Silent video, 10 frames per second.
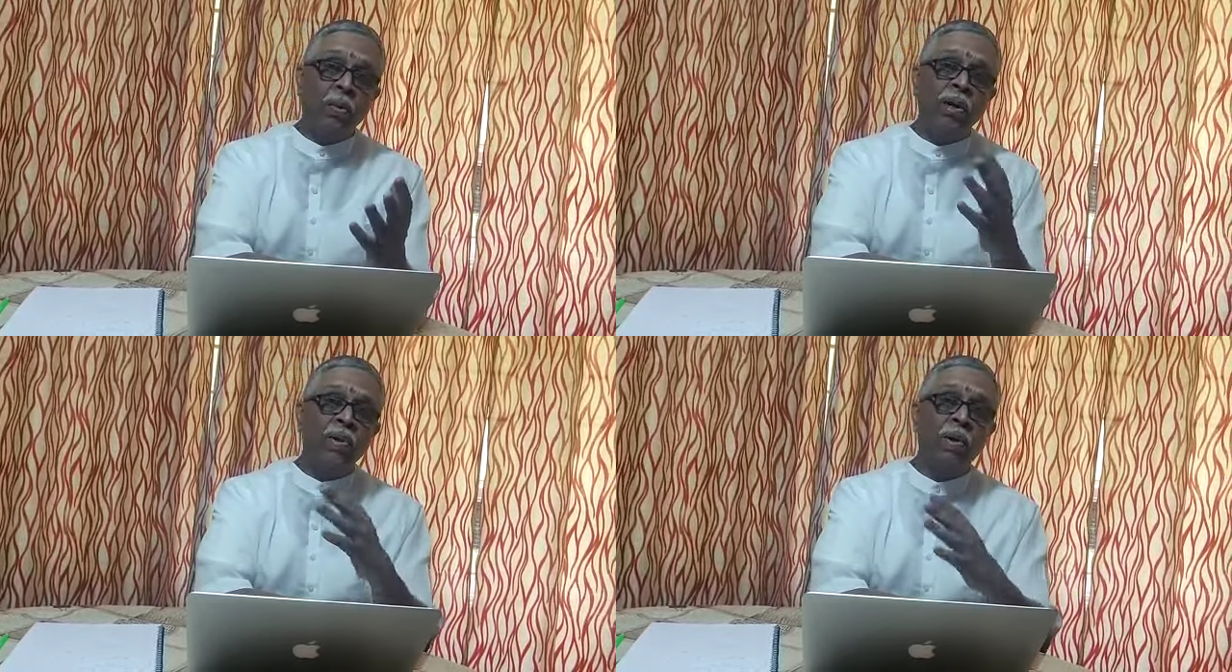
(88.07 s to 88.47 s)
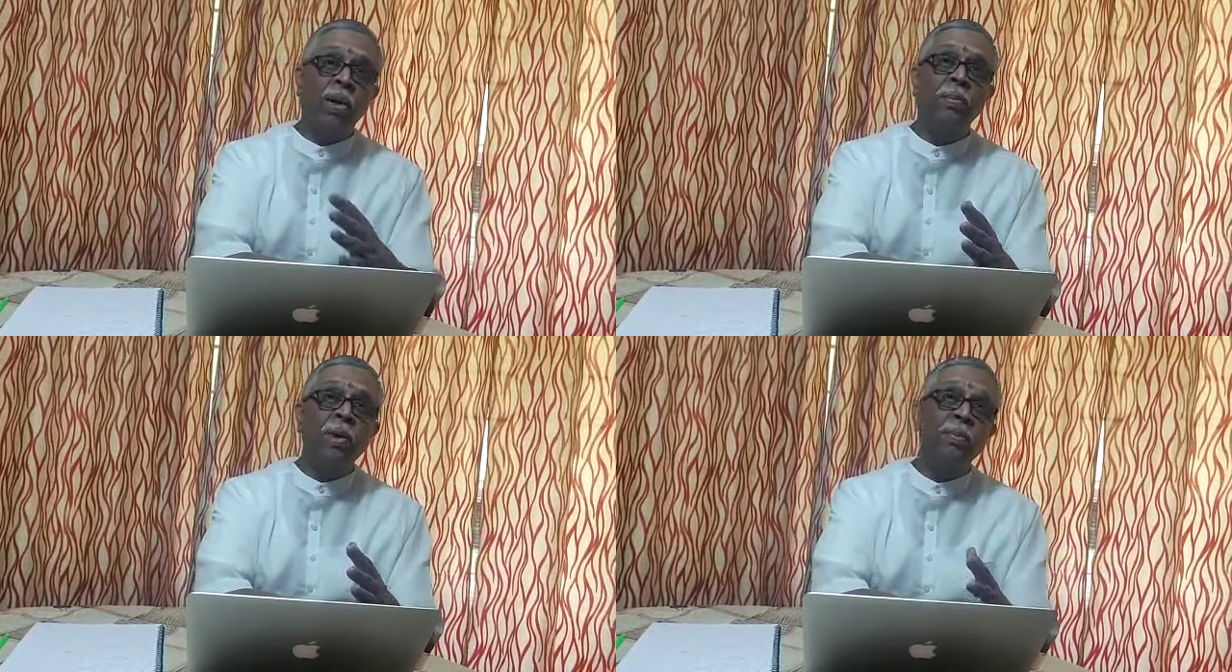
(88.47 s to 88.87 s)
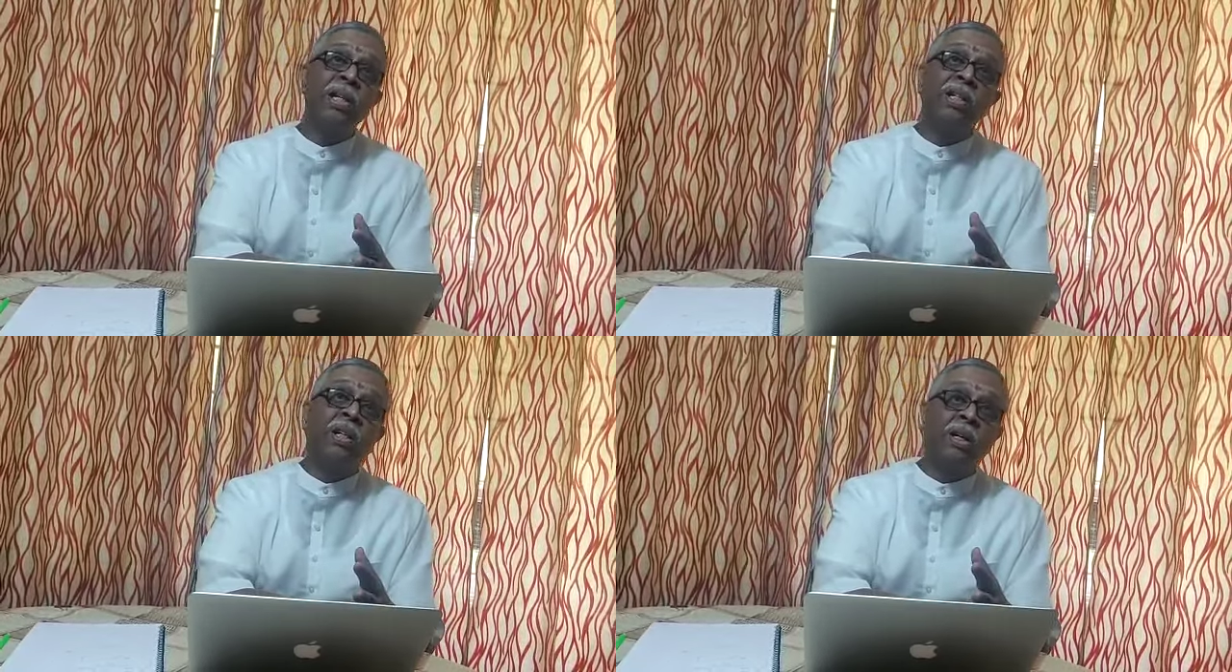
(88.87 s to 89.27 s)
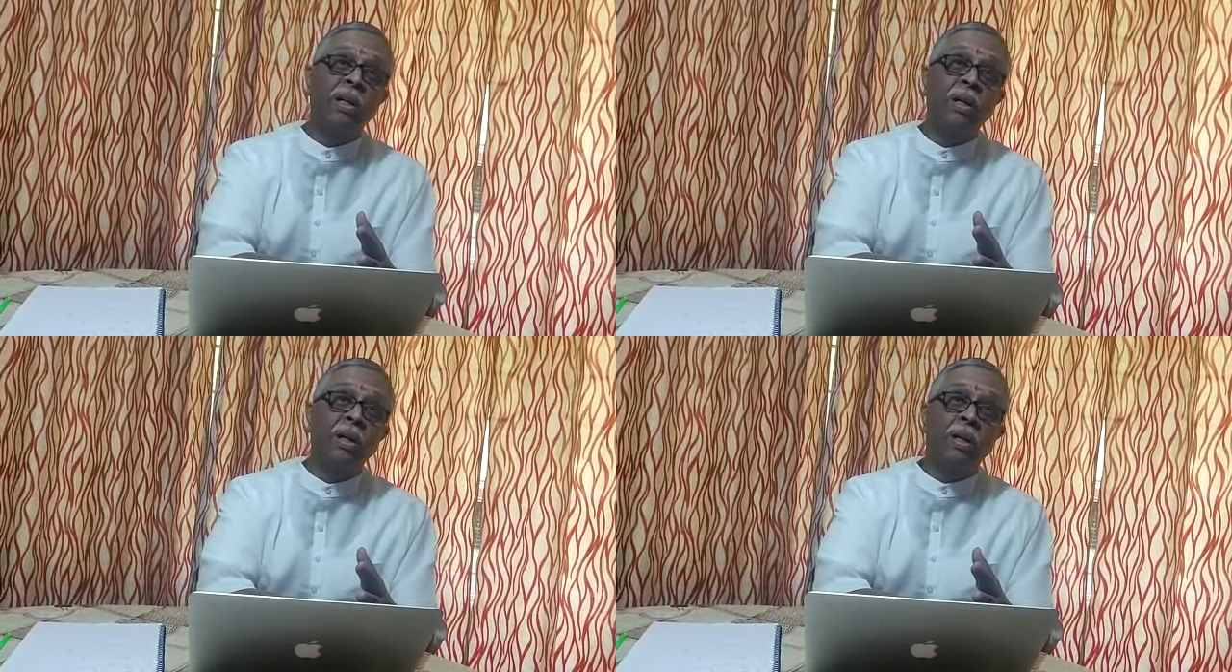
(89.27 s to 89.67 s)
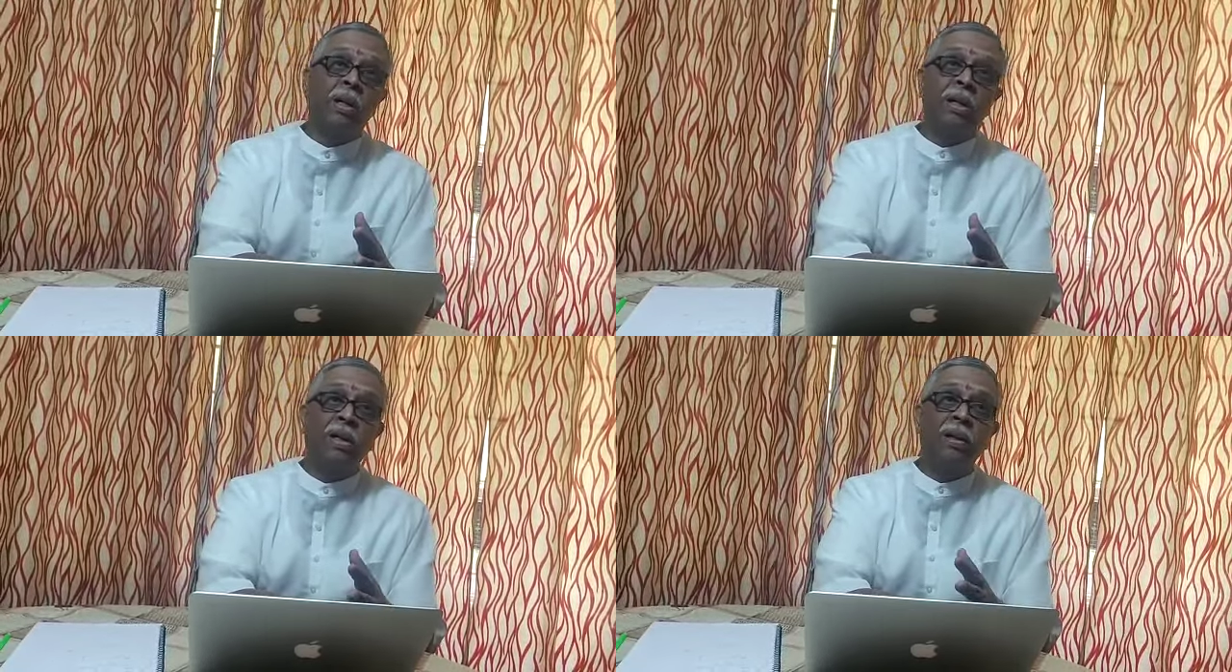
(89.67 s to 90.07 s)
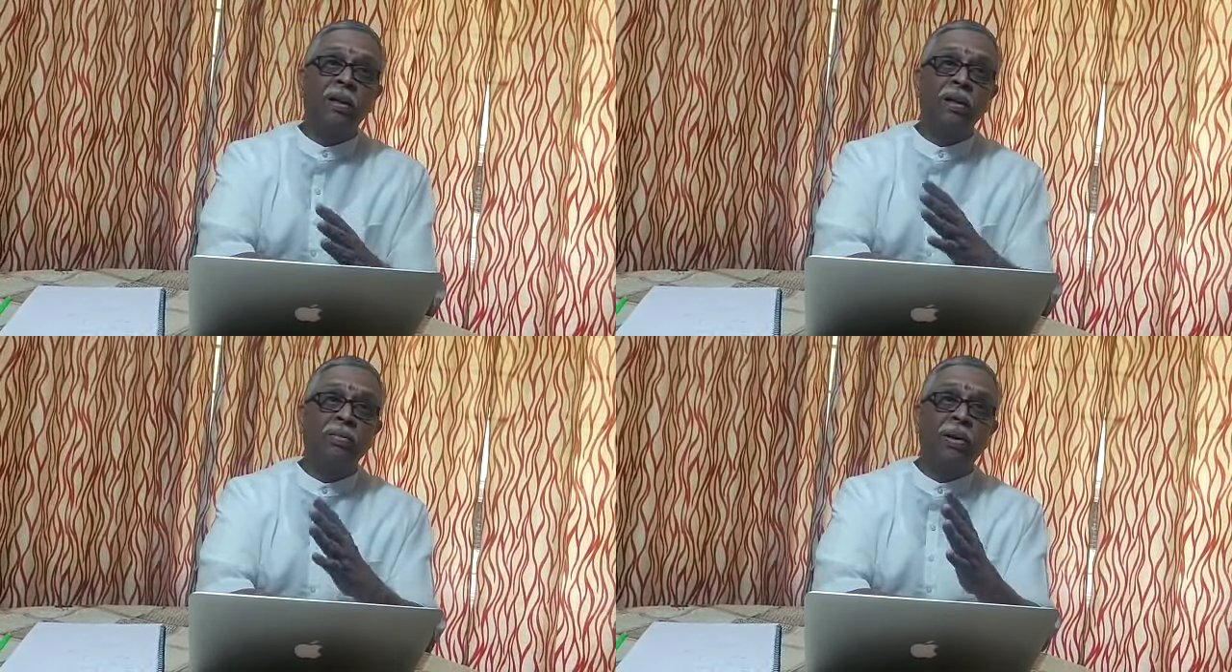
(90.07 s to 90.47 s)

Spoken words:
when you talk about PSR.